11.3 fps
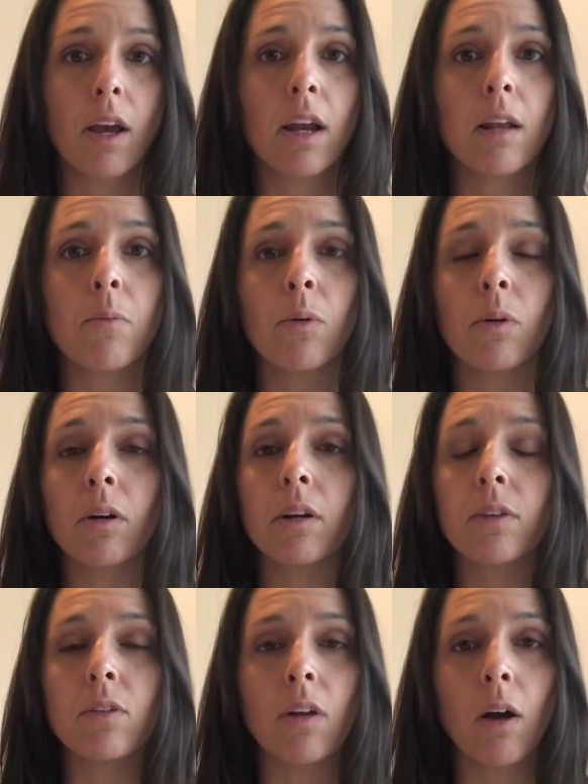anymore.
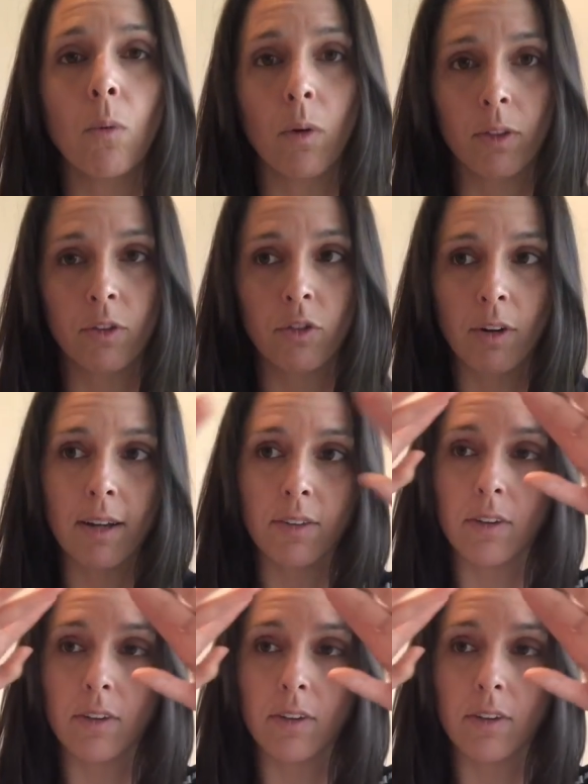It's not worth the stress.